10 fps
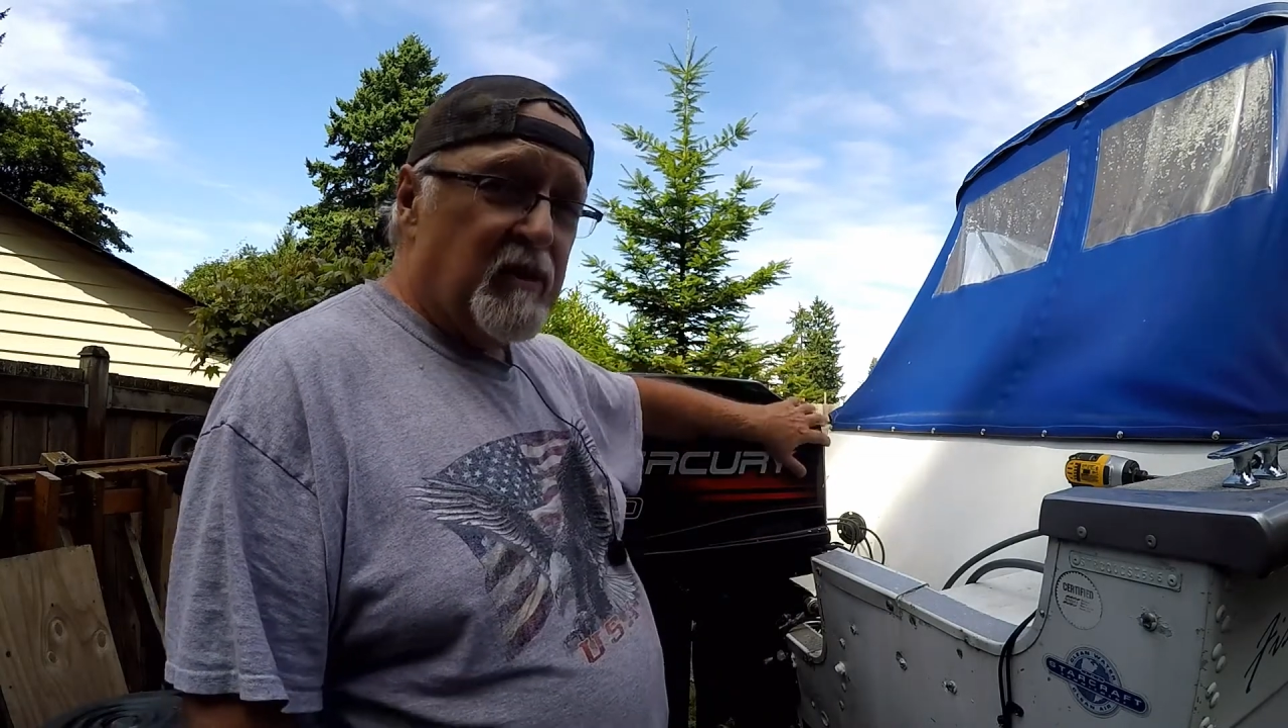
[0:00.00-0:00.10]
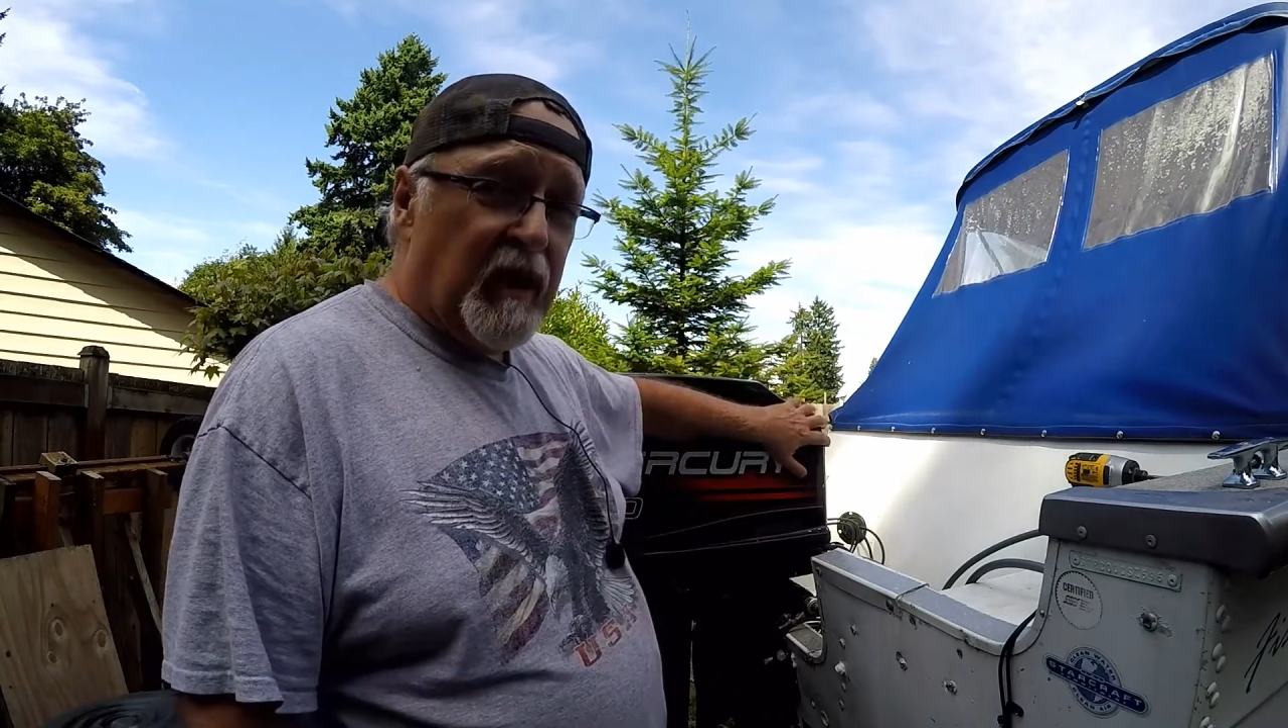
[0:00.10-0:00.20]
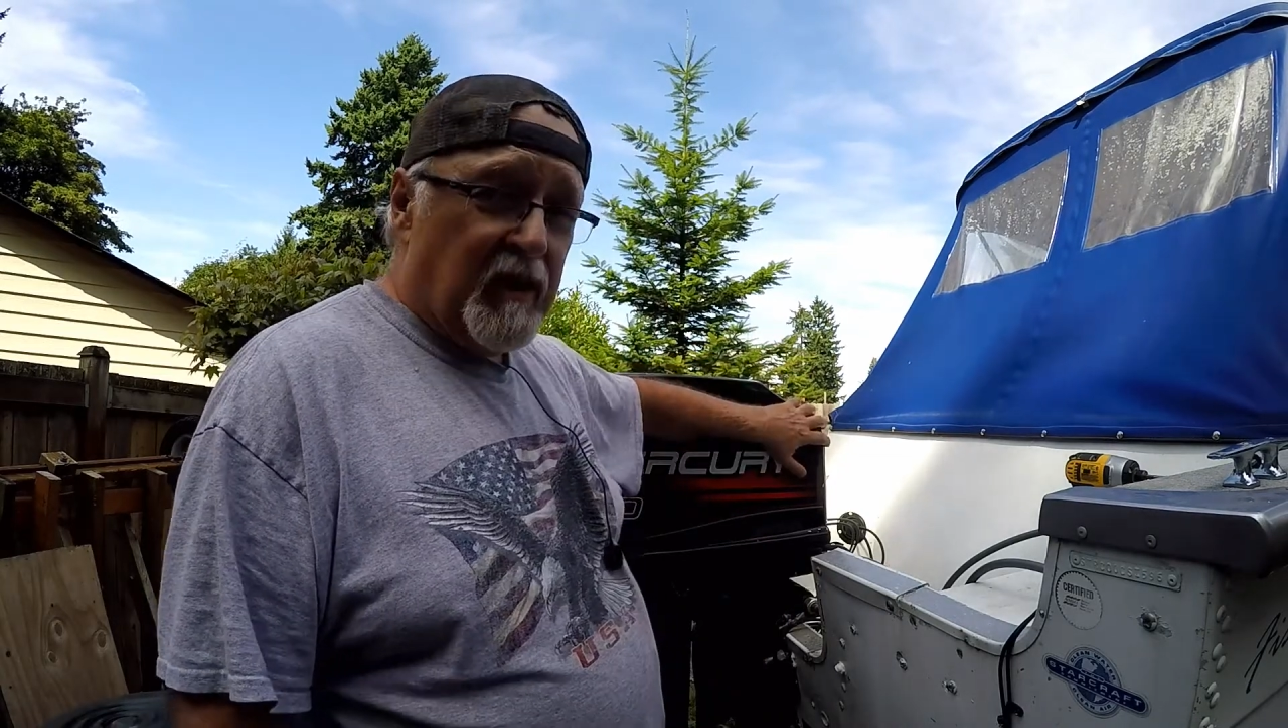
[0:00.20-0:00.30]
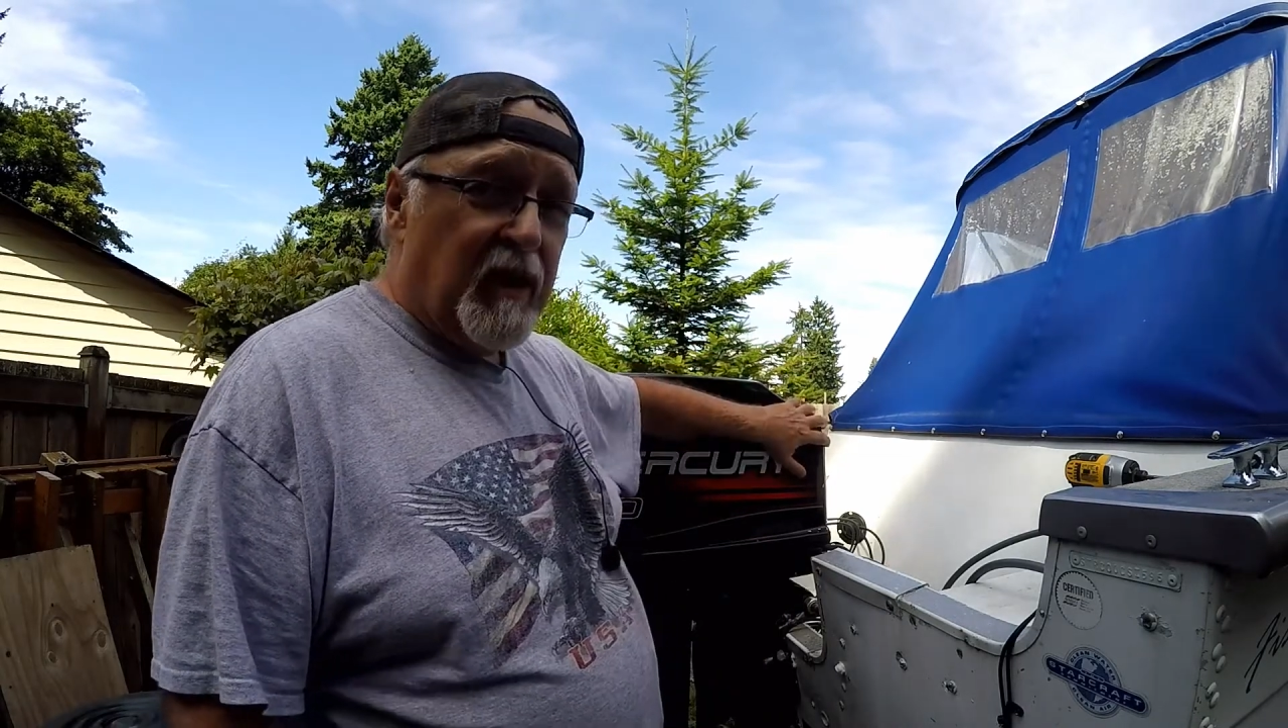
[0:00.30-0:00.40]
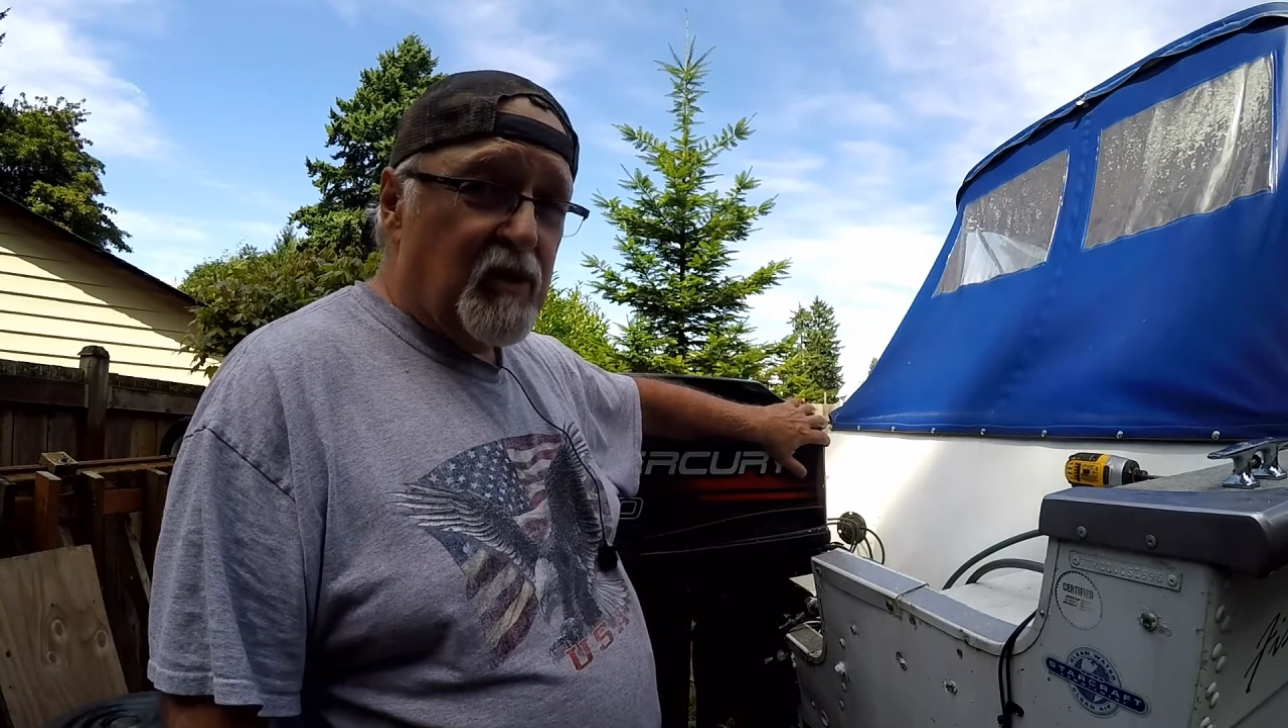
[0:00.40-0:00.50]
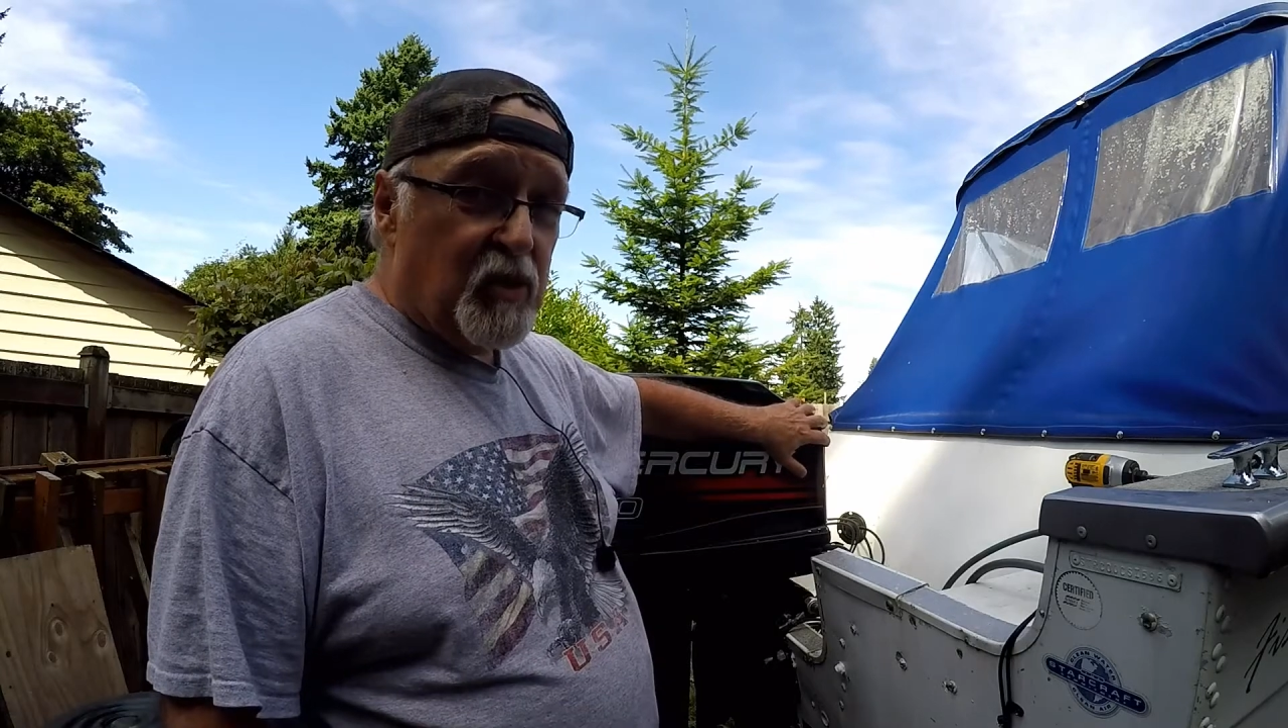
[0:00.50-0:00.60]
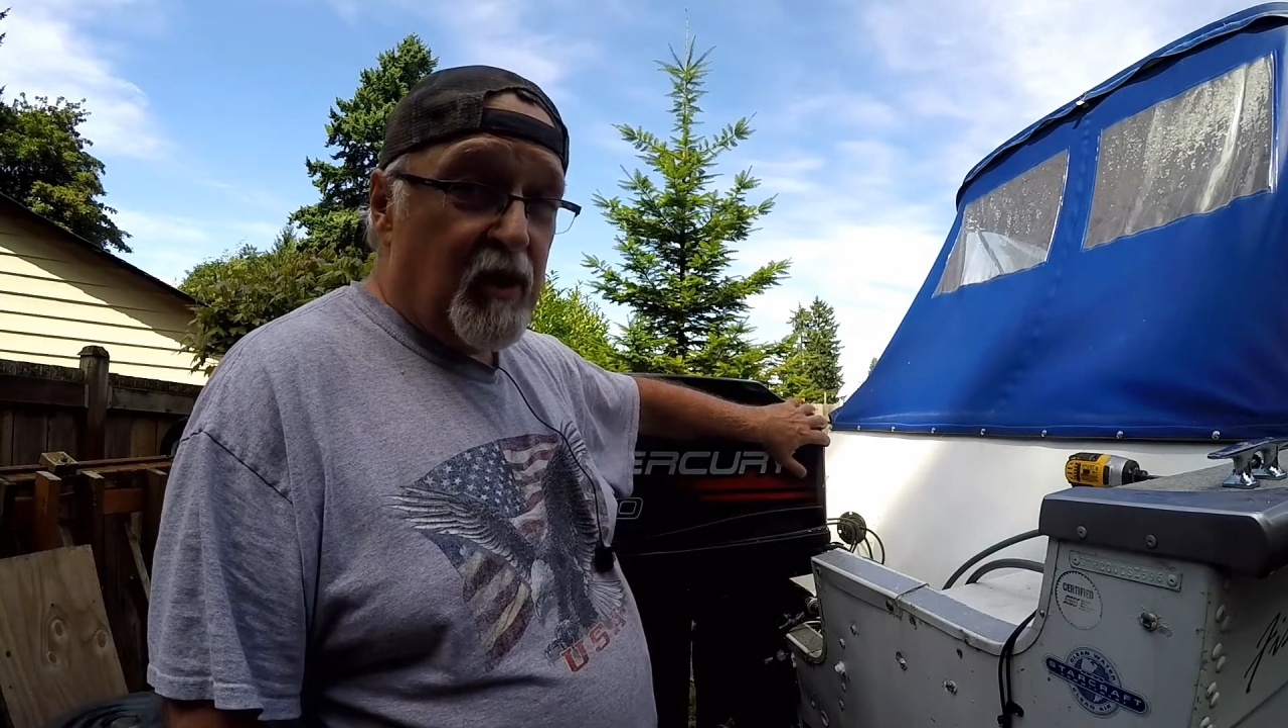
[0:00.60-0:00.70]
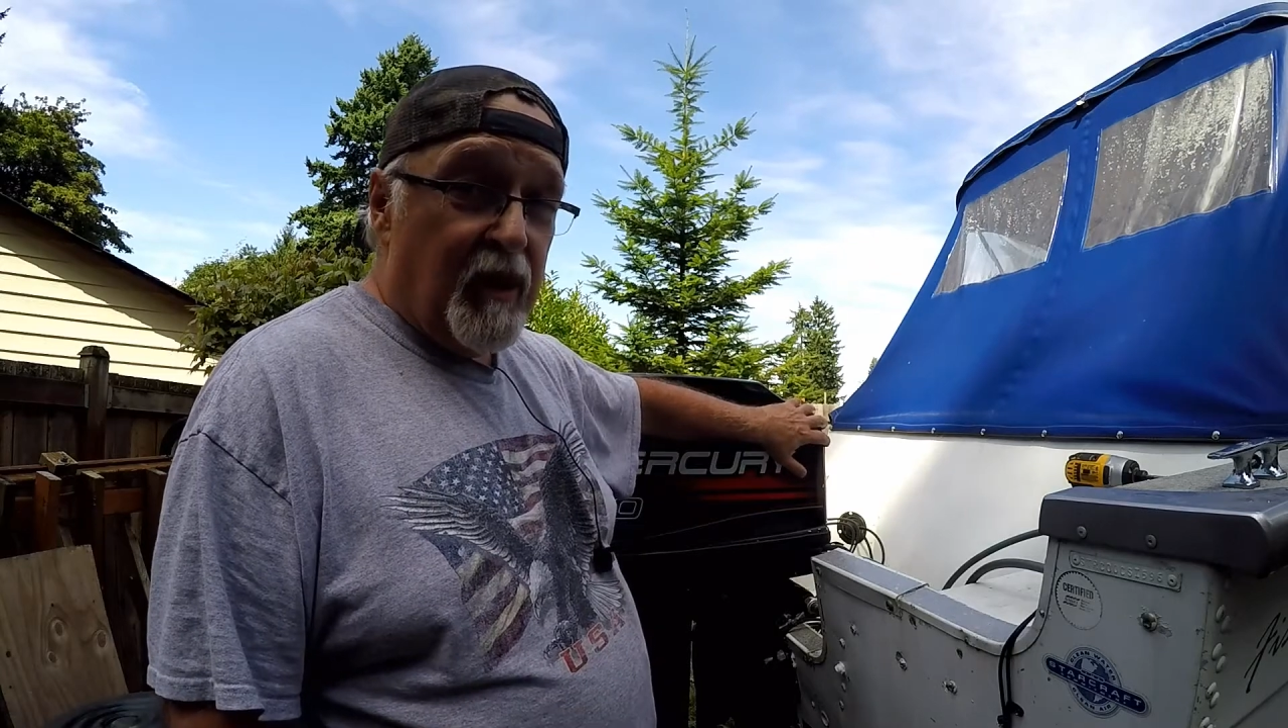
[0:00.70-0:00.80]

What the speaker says: take the engine